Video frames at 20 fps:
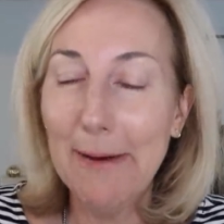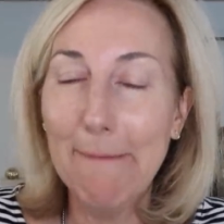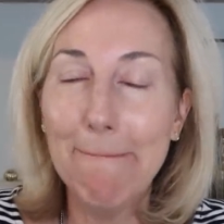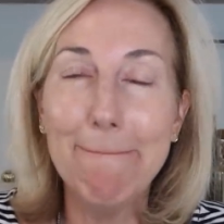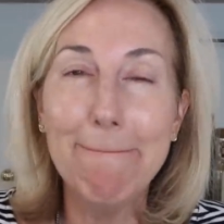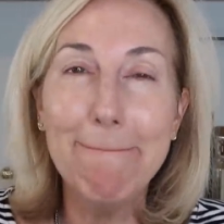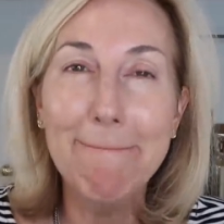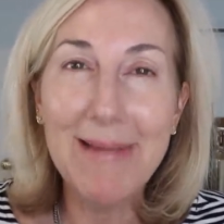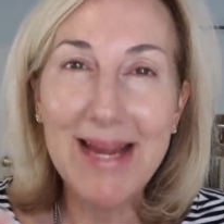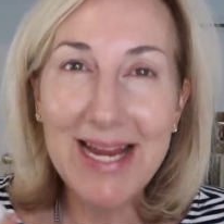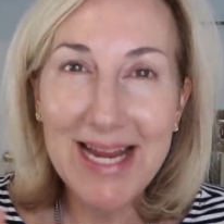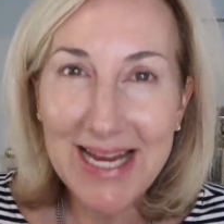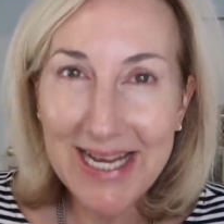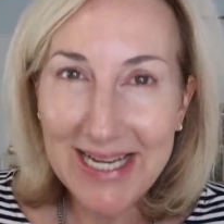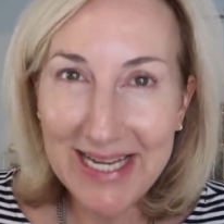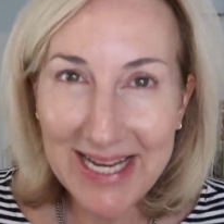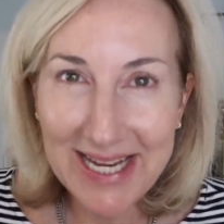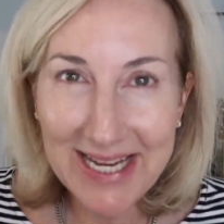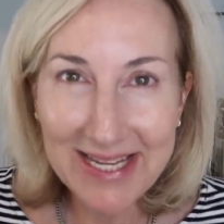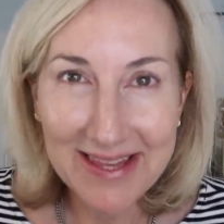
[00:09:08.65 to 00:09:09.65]

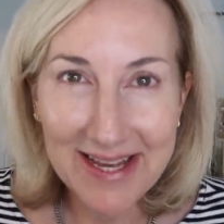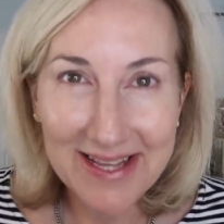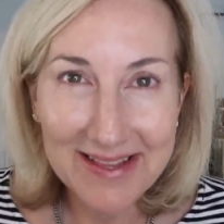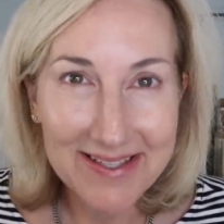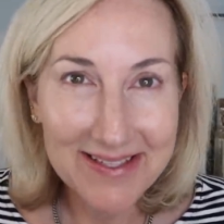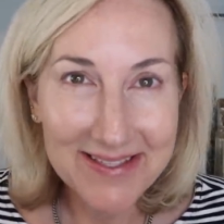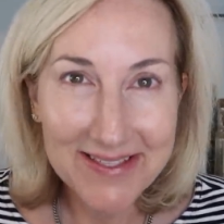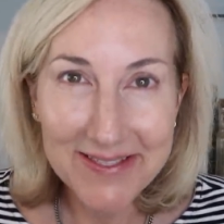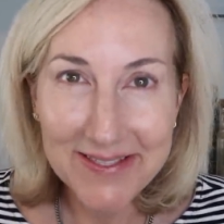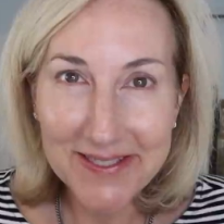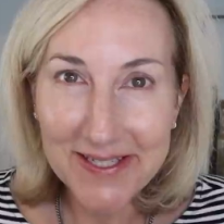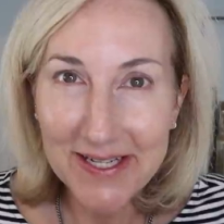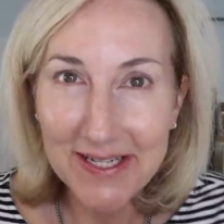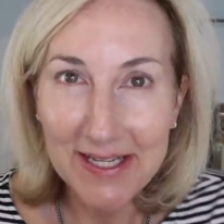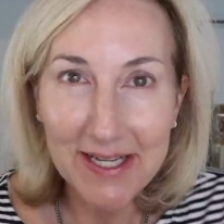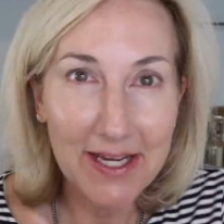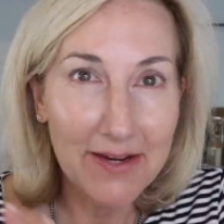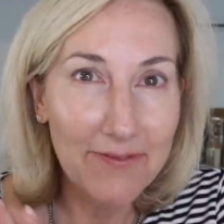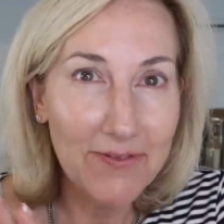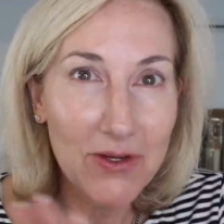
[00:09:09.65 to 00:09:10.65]
meaning that this is going
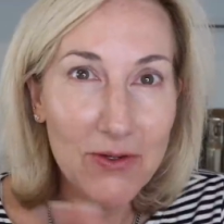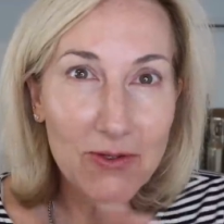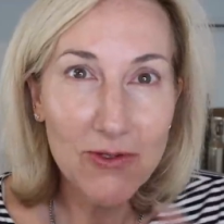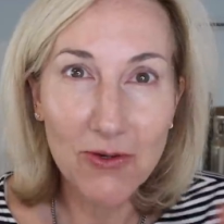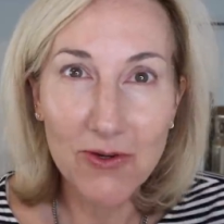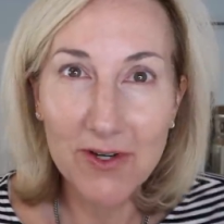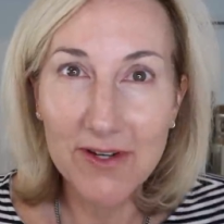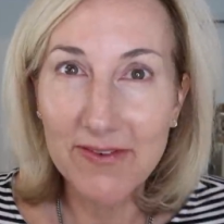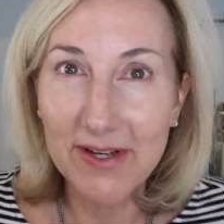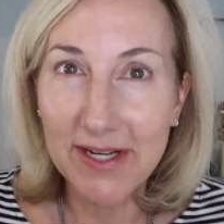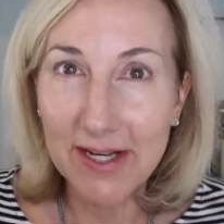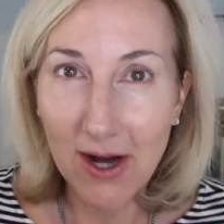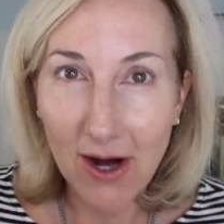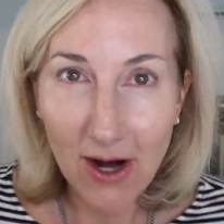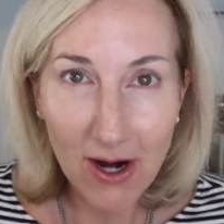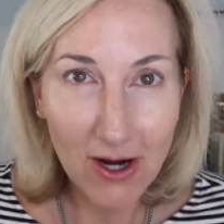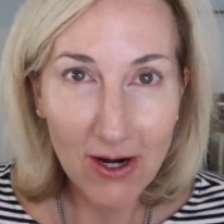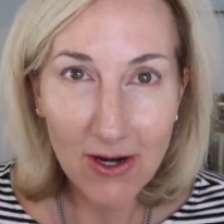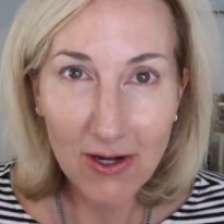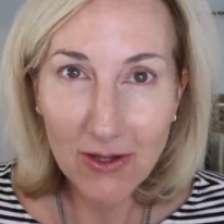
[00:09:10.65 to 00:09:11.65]
to give you sort of an
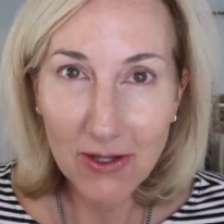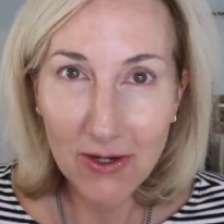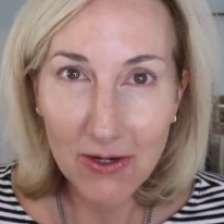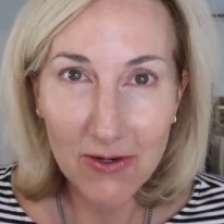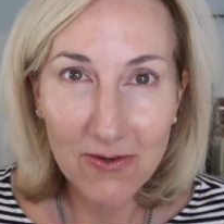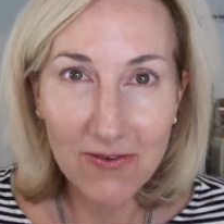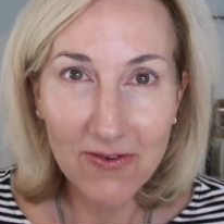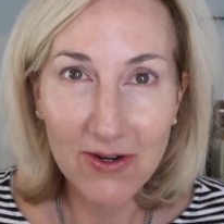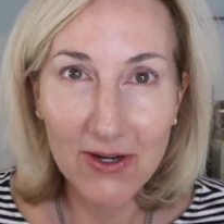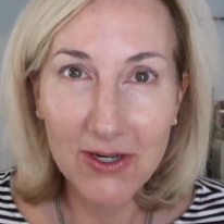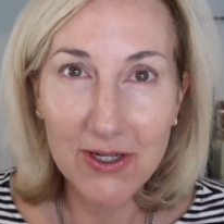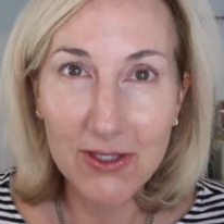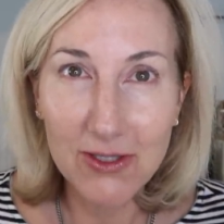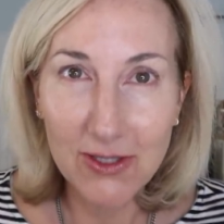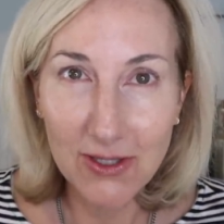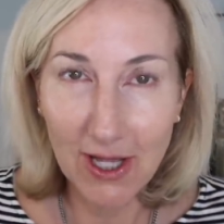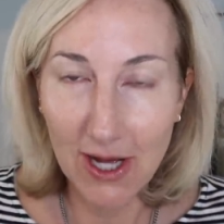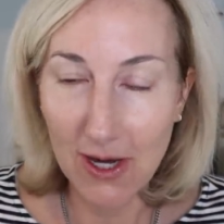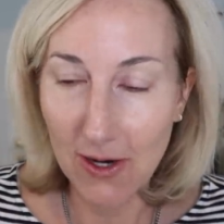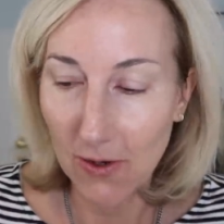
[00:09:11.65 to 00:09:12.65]
all over
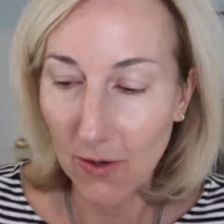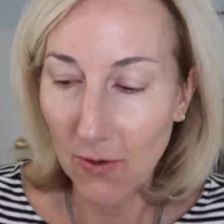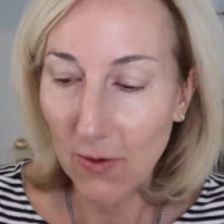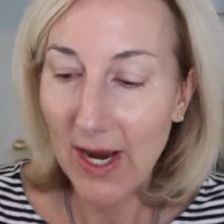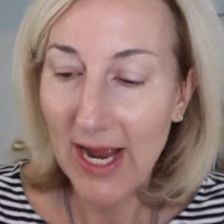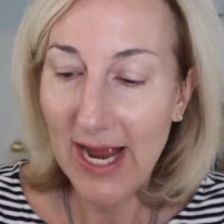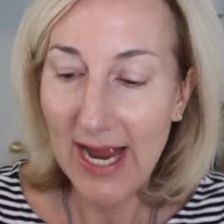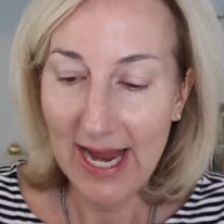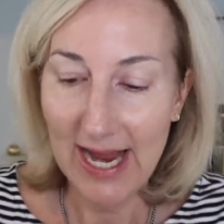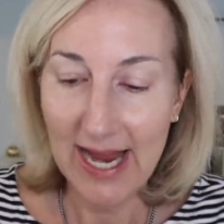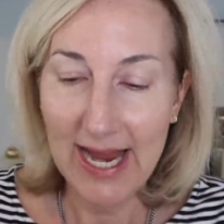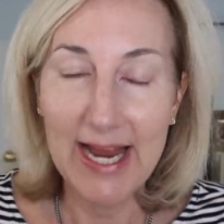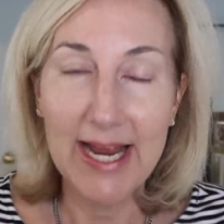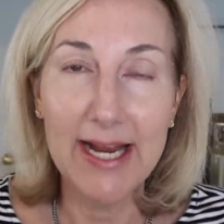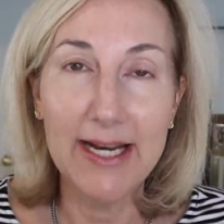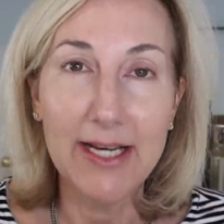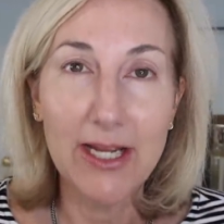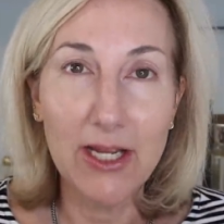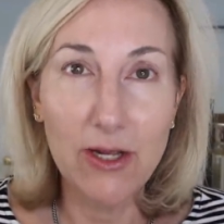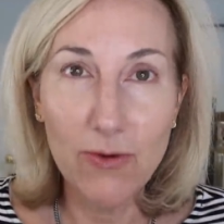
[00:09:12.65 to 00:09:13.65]
glow
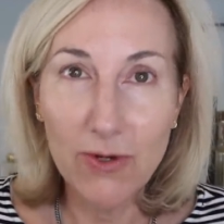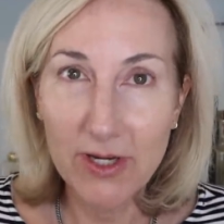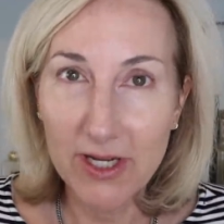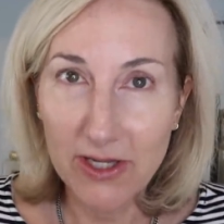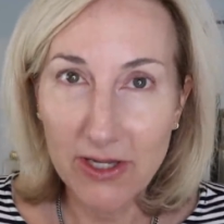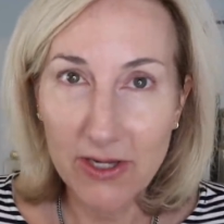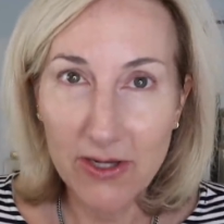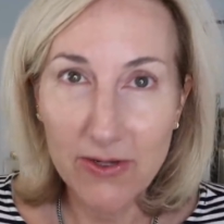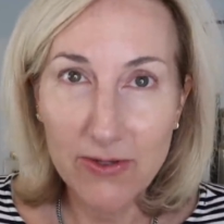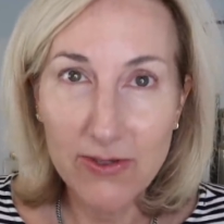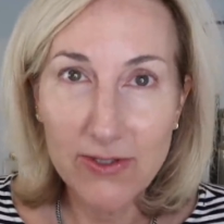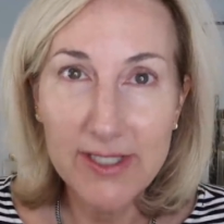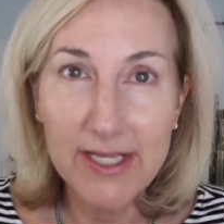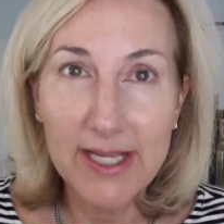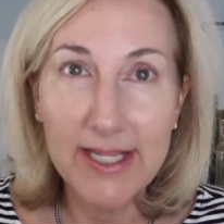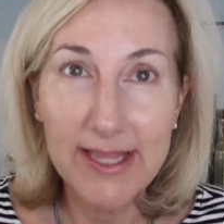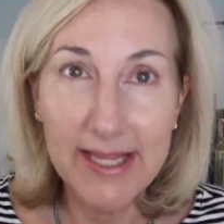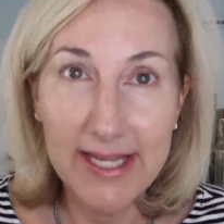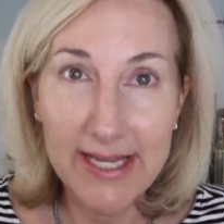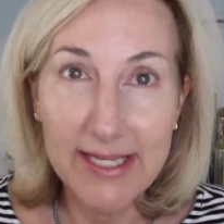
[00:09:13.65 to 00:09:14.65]
and you can use
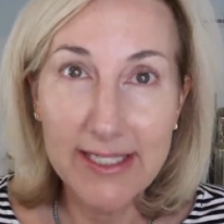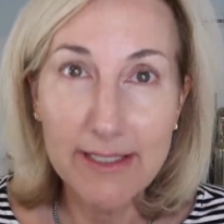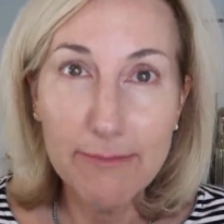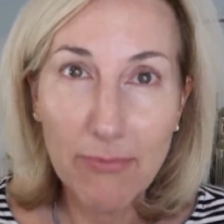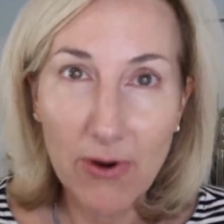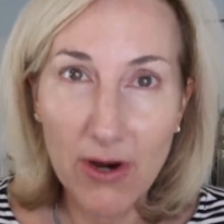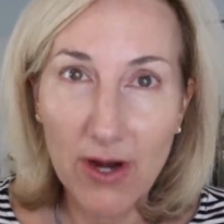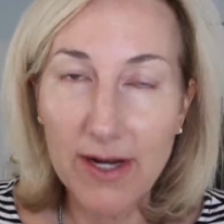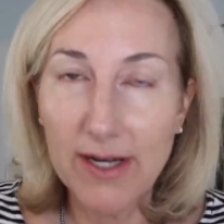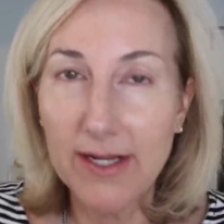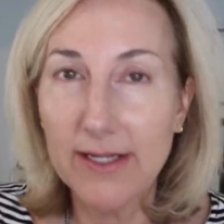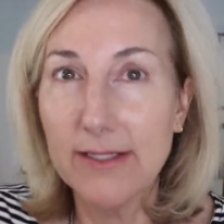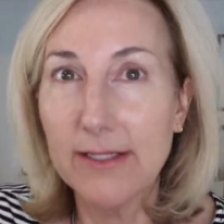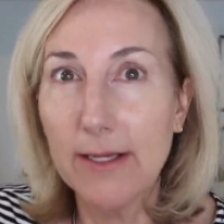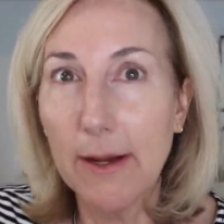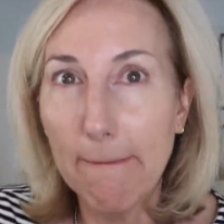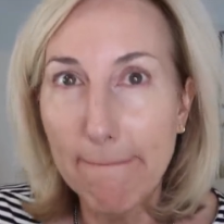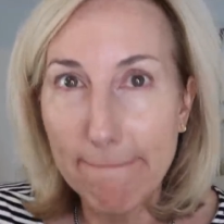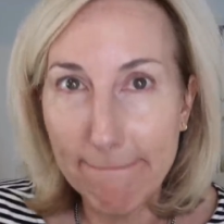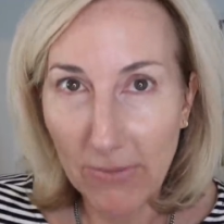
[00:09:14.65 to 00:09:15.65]
these products
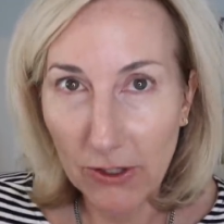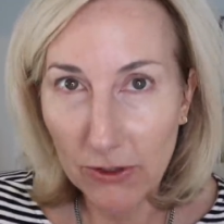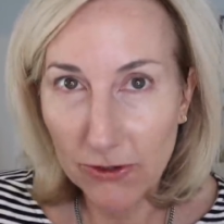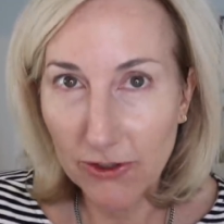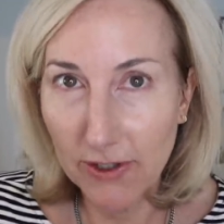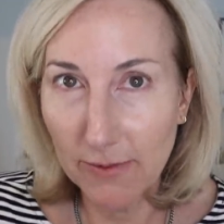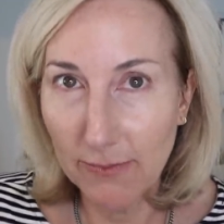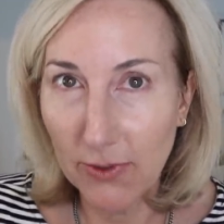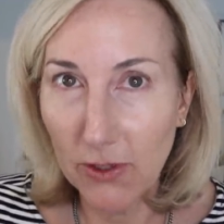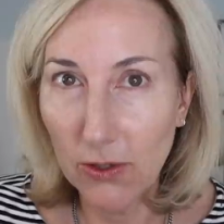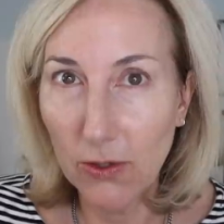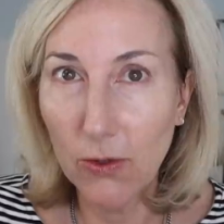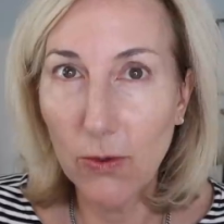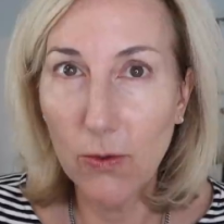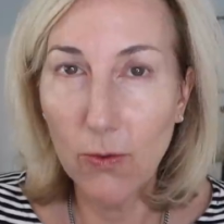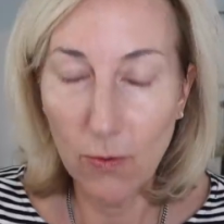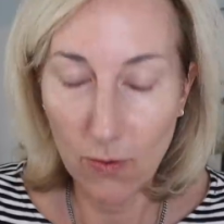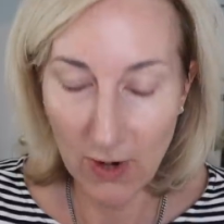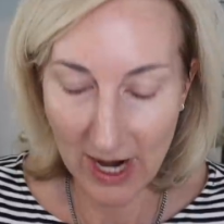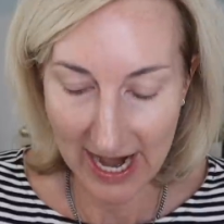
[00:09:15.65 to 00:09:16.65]

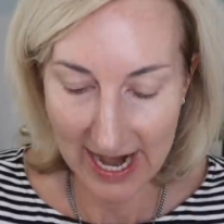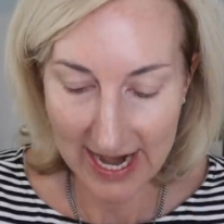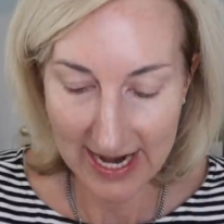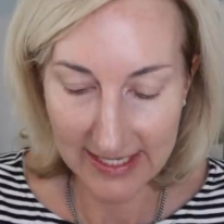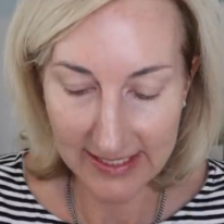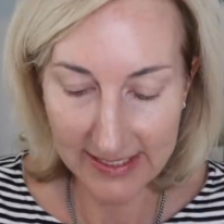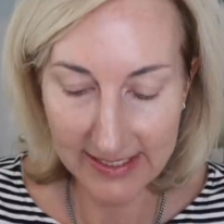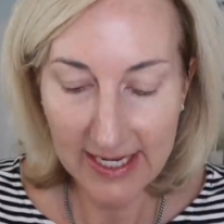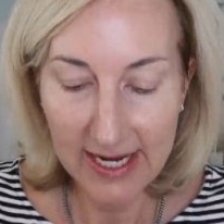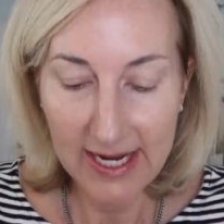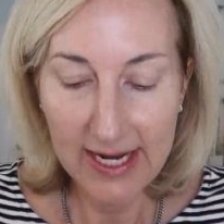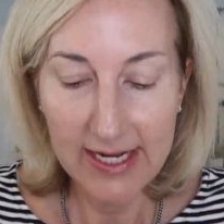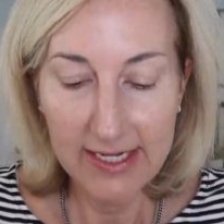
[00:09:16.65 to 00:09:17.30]
multiple ways.